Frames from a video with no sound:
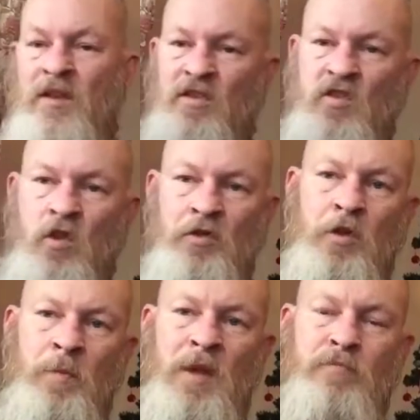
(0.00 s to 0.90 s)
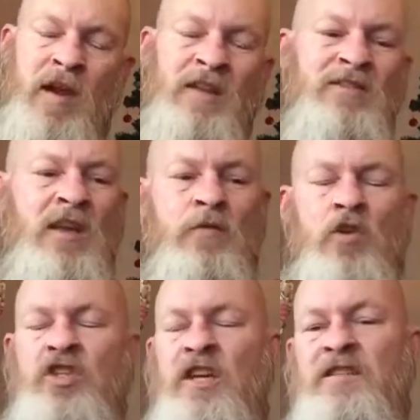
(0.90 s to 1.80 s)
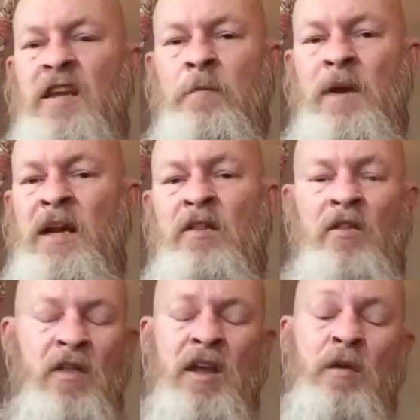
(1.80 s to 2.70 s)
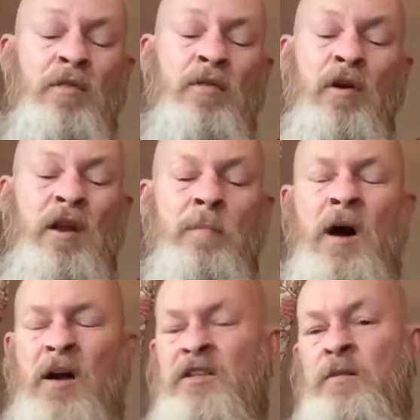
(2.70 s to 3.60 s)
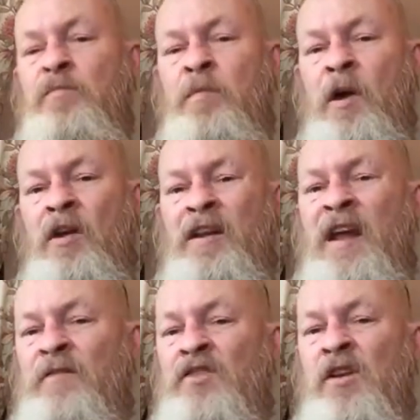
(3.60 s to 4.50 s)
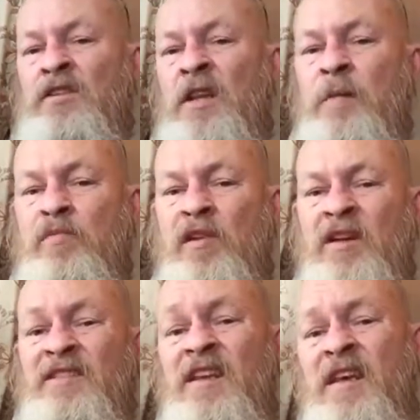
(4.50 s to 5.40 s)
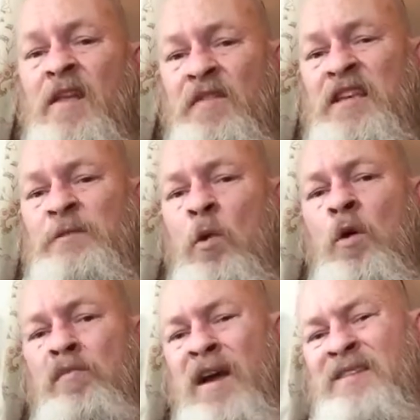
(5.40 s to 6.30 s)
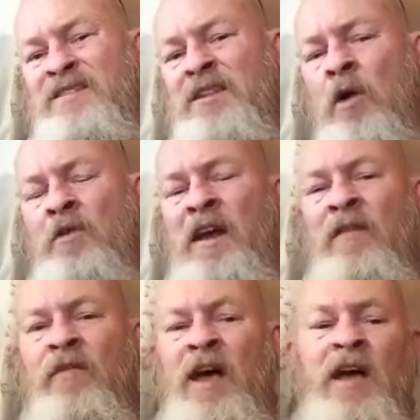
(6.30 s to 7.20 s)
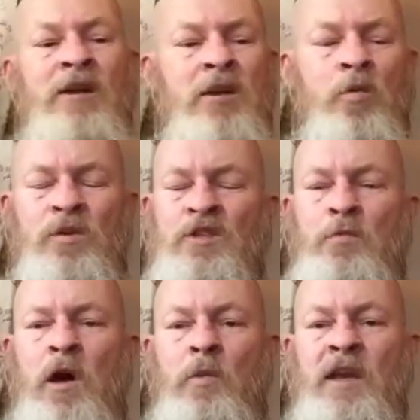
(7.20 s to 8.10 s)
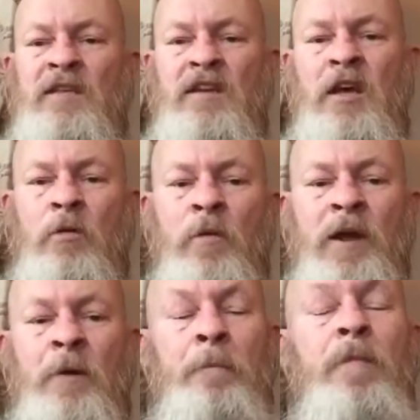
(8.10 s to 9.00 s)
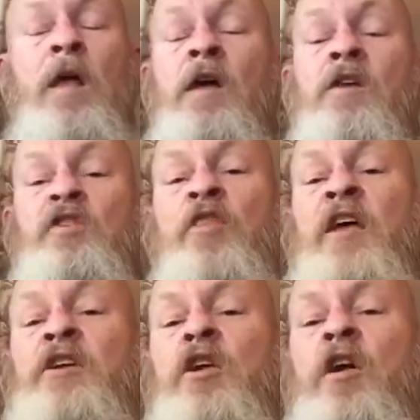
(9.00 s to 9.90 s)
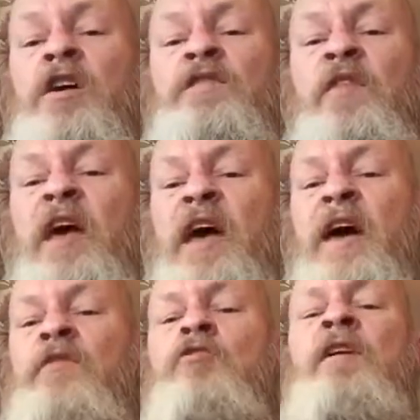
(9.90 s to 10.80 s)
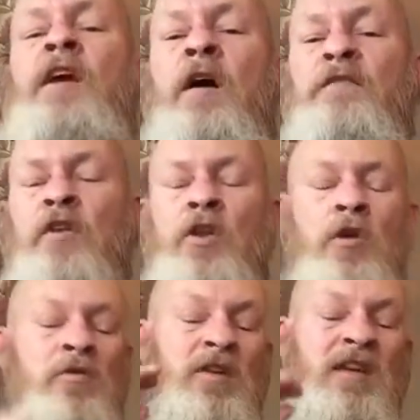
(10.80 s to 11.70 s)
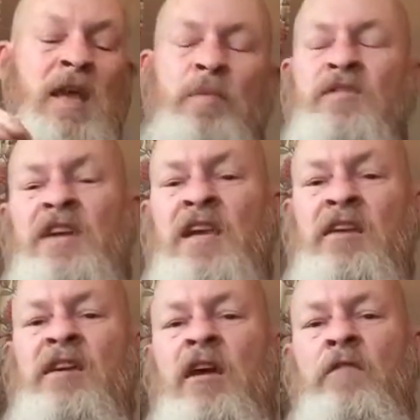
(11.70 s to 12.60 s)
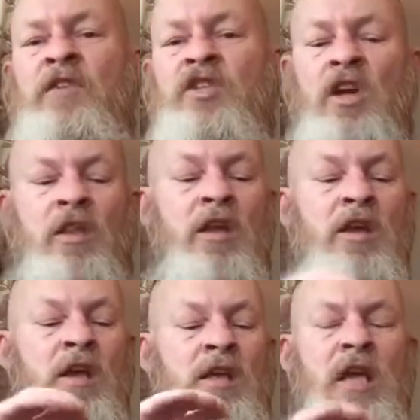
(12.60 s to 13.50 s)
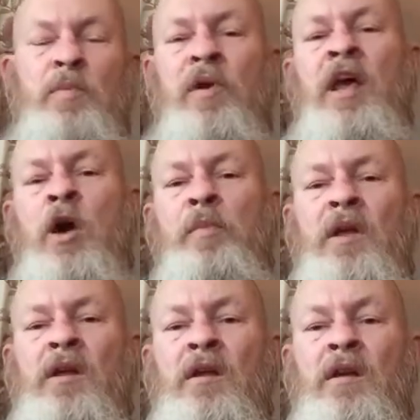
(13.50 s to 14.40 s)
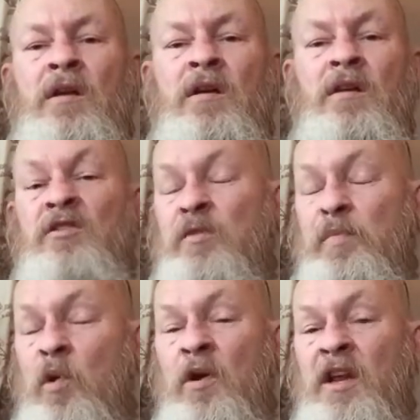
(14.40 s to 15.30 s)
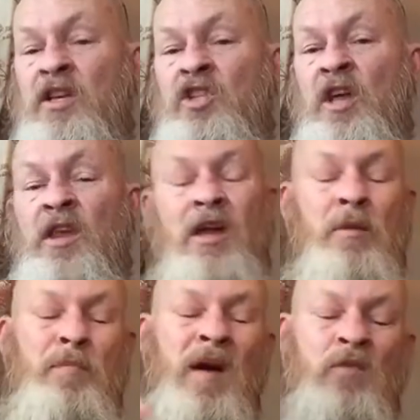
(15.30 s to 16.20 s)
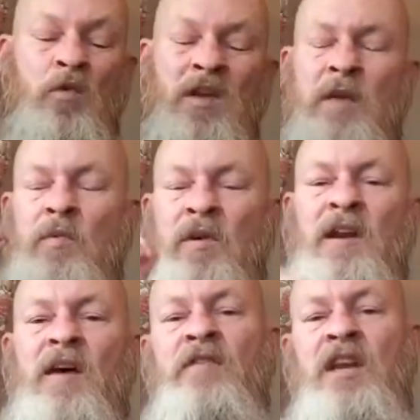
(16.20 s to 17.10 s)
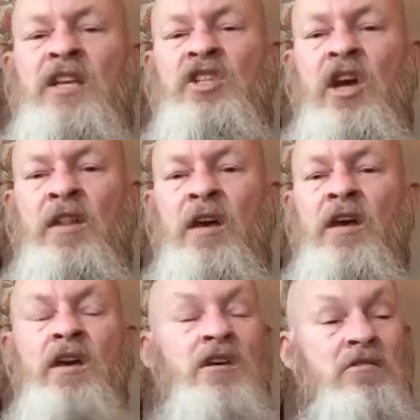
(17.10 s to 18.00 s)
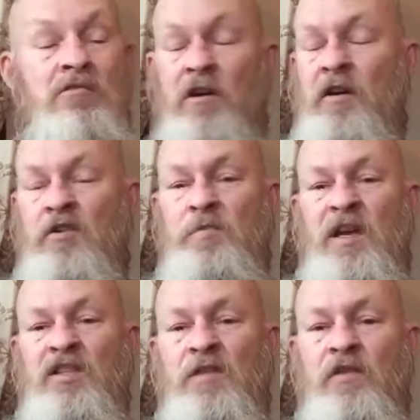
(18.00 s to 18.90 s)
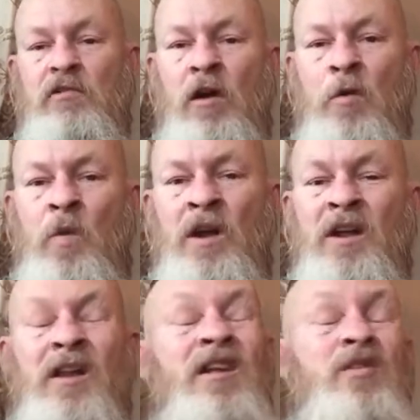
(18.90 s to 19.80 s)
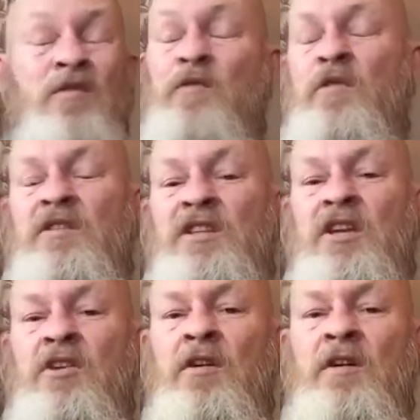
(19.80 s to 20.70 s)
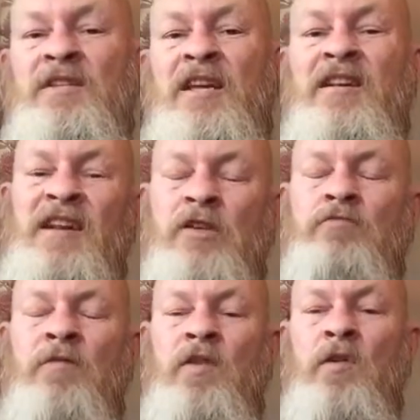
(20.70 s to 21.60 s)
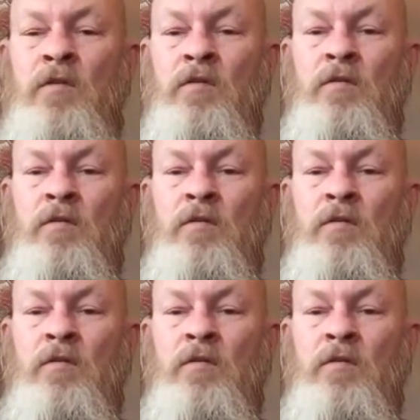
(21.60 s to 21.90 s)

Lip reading: Sod the big brands. They've got a shed ton of money that they can throw into marketing, promoting and advertising their products. These smaller brands don't have that, which is why we need to help them out. So thank you guys for that. Have a great afternoon. Keep on taking care of each other. Keep on helping and supporting each other. And above all, keep on loving each other. Growing those beards if you're growing one. And I look forward to seeing you guys in the next review.